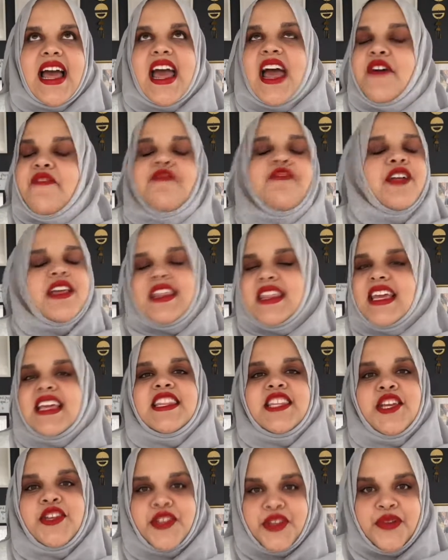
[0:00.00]

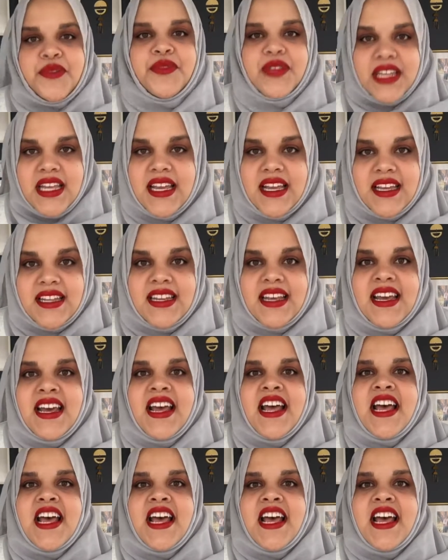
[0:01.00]
everything that you need